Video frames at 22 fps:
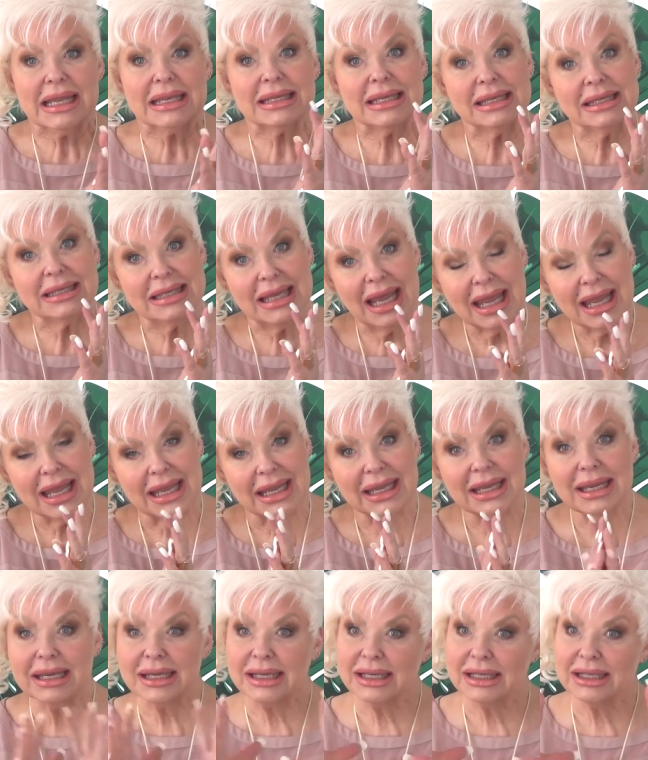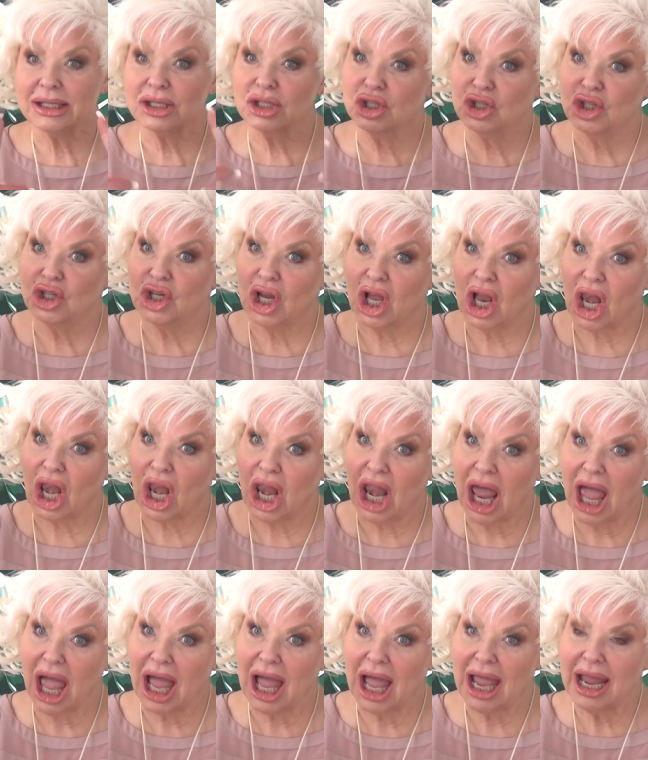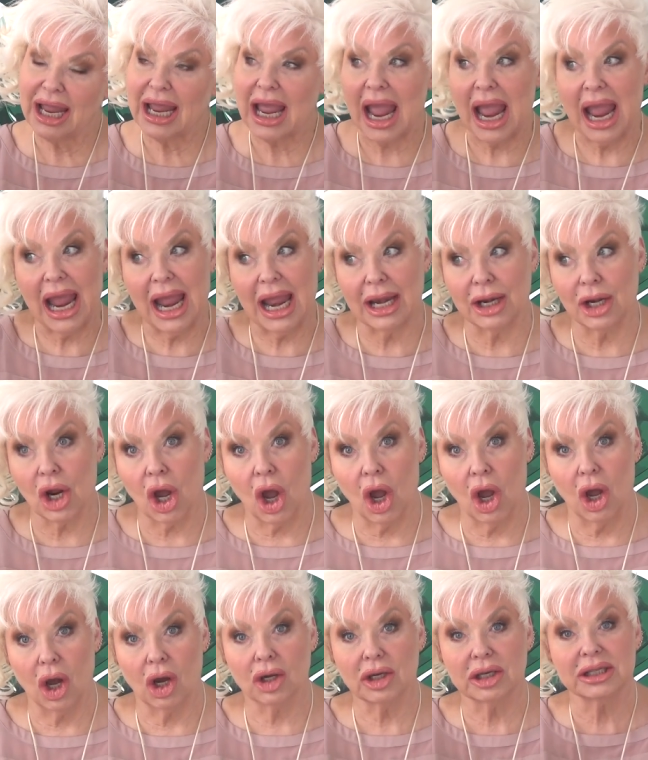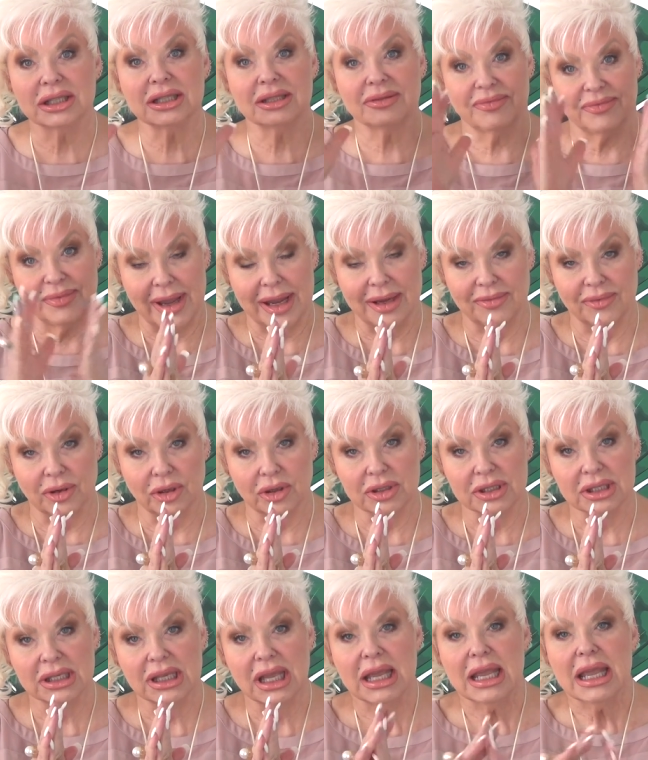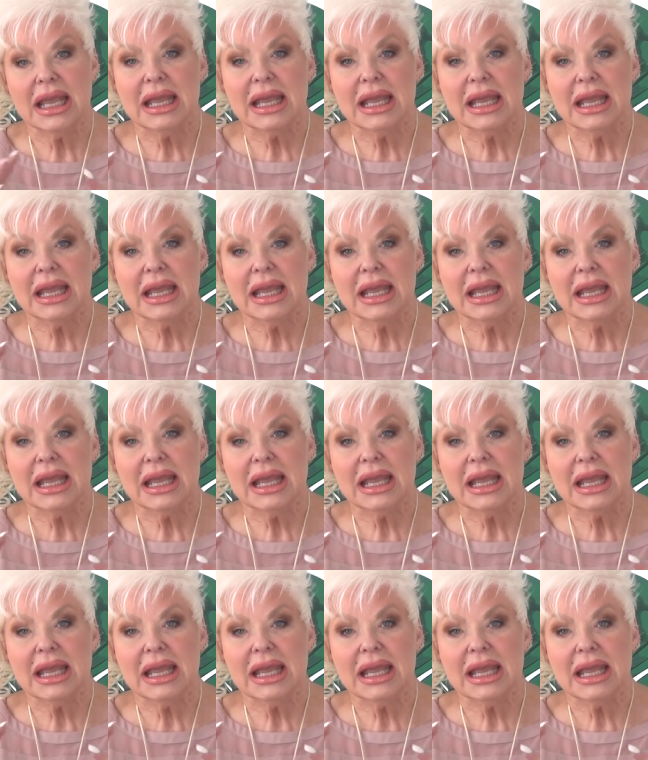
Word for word: Today is July and August favorites.